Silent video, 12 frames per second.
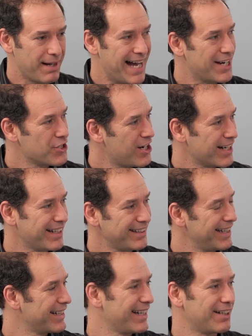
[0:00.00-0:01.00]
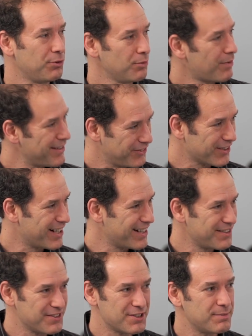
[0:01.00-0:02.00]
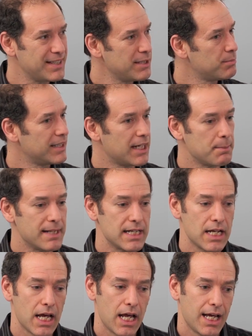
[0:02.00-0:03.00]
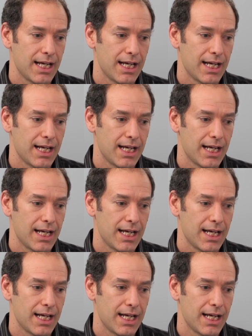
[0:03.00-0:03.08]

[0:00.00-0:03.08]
badge on it, like that old rental car used to be, but I mean,